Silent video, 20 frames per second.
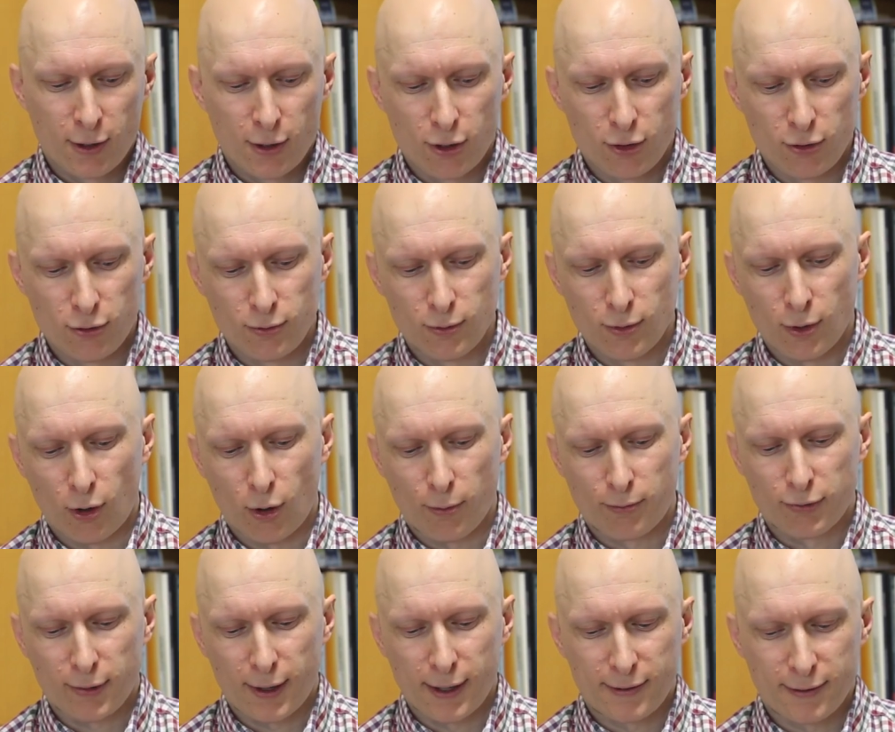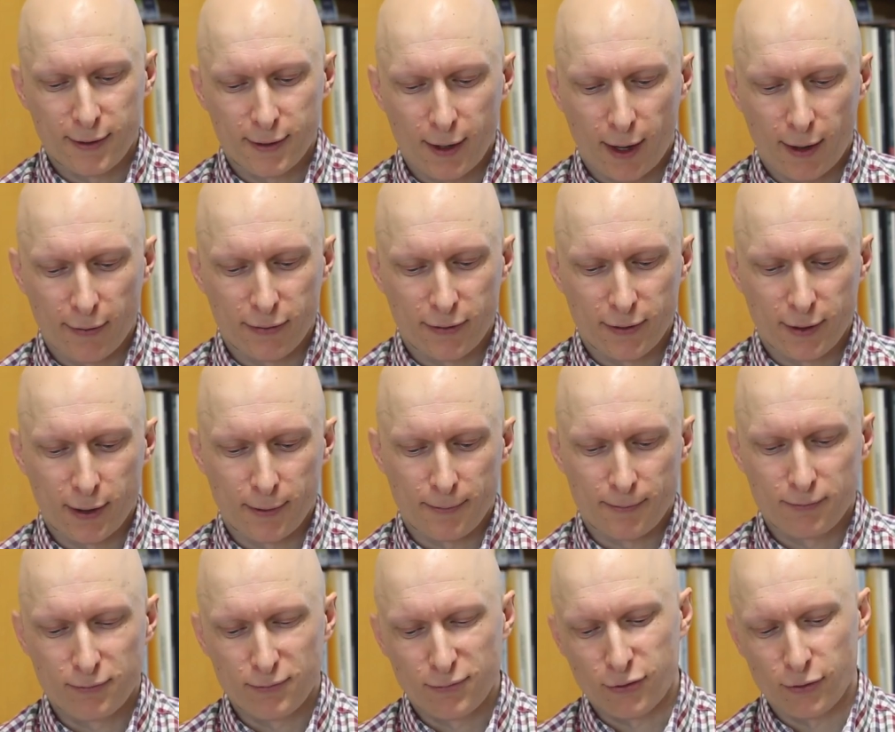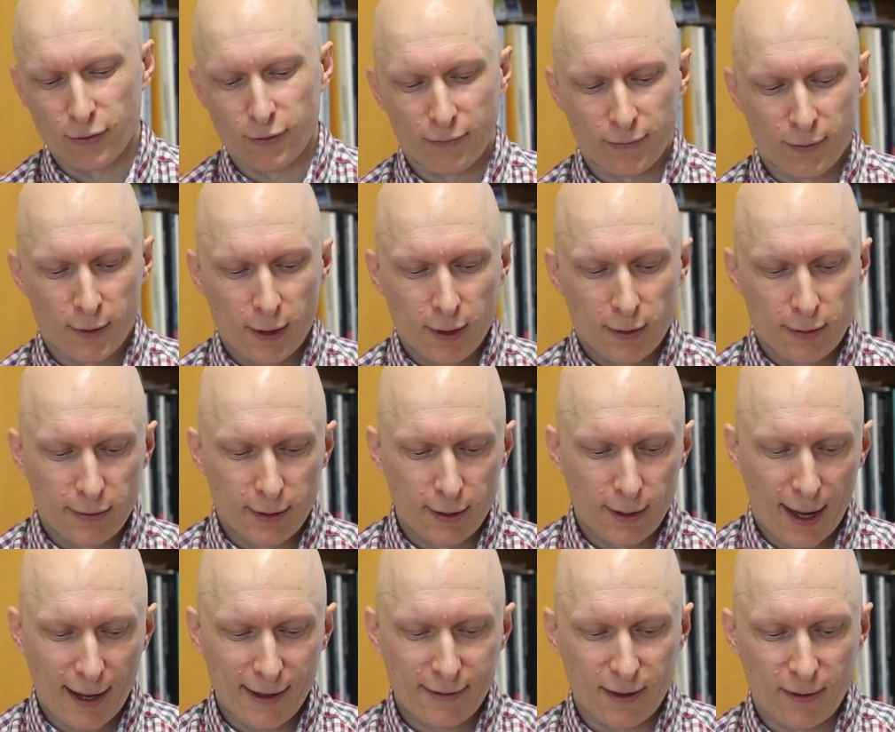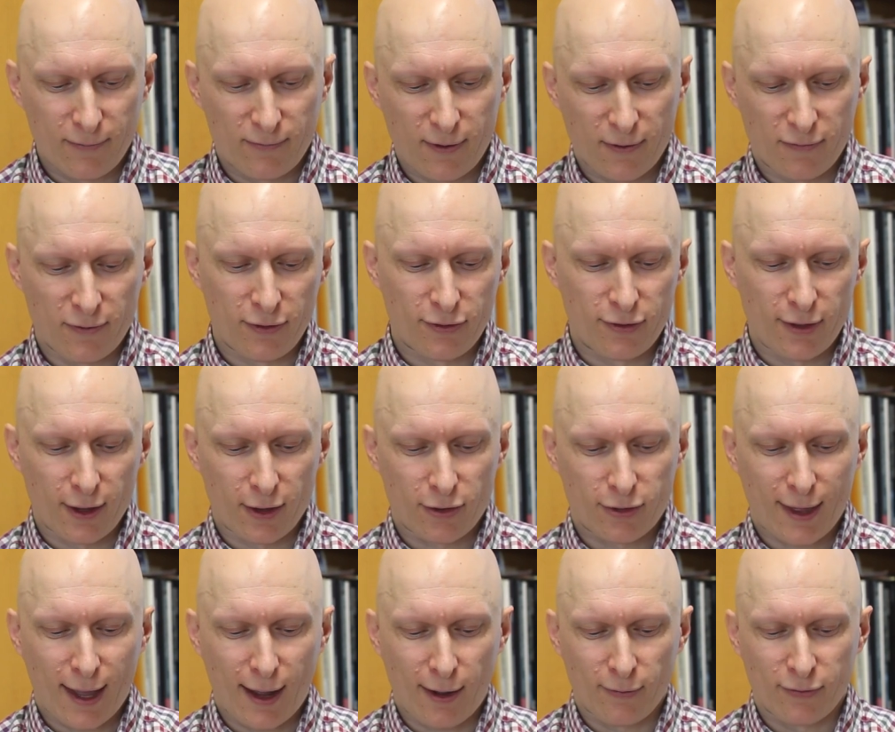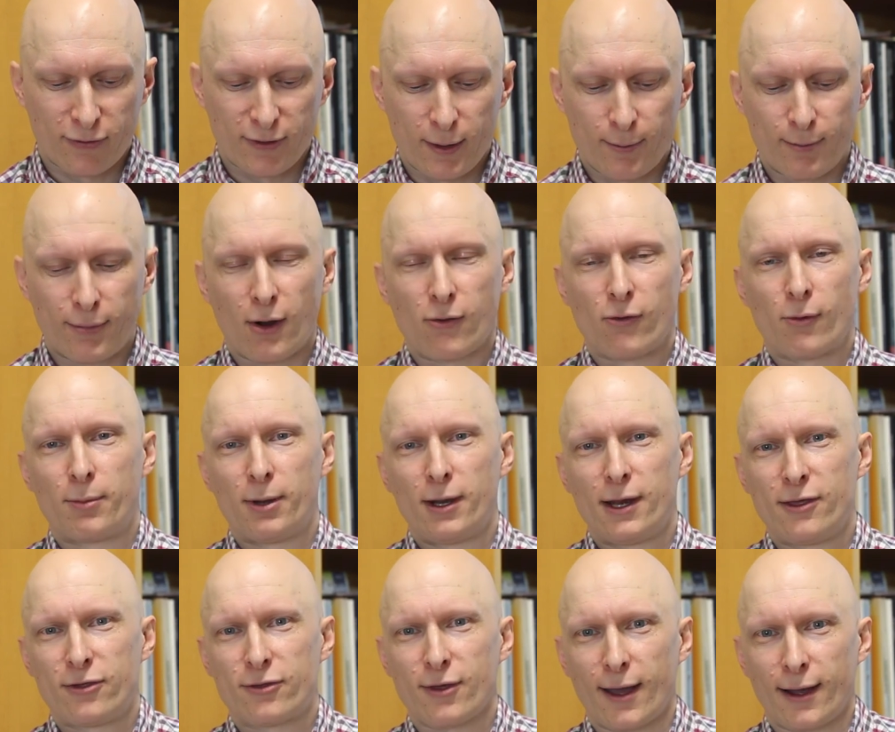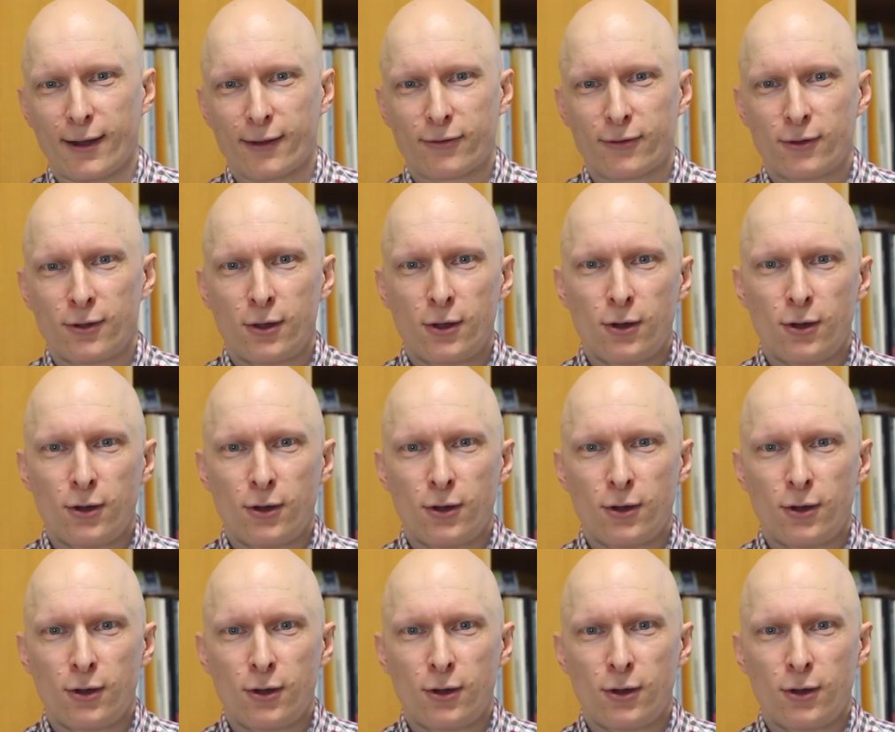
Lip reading: who operated under the sort of the 1856 County and Borough Police Act,